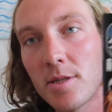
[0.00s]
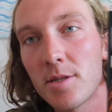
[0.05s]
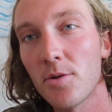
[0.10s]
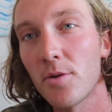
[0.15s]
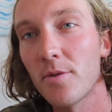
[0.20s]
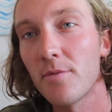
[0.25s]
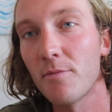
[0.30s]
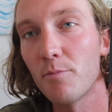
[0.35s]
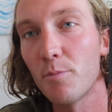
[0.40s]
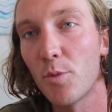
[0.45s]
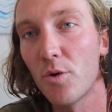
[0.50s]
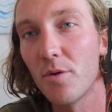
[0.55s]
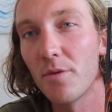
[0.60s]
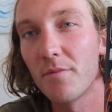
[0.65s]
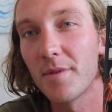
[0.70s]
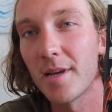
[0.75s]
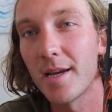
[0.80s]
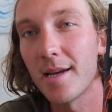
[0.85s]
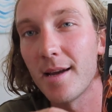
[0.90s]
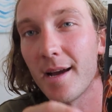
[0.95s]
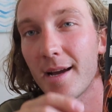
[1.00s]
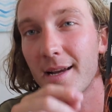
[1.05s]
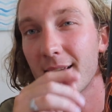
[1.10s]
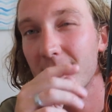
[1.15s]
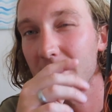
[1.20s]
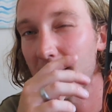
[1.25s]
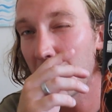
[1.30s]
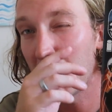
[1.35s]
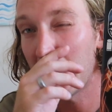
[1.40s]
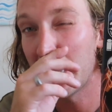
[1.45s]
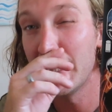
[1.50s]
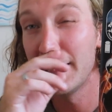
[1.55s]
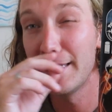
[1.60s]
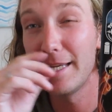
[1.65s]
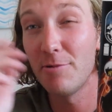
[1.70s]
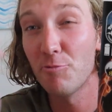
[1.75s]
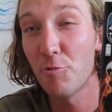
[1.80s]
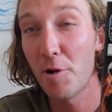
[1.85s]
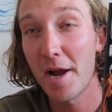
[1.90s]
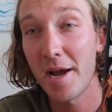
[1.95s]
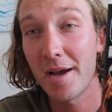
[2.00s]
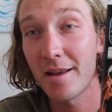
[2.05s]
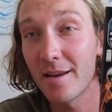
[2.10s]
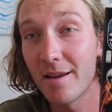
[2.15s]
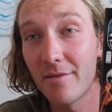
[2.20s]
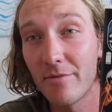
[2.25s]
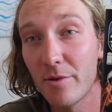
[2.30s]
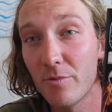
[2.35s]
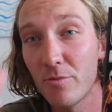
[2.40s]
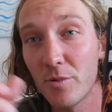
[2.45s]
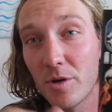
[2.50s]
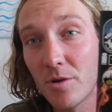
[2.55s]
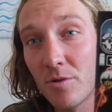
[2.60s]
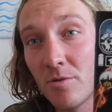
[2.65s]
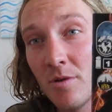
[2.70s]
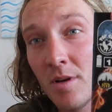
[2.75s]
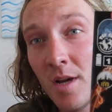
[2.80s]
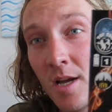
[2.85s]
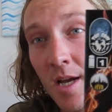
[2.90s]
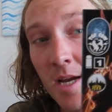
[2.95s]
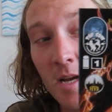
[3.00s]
sort of more of the, I guess, the indie route, if you will,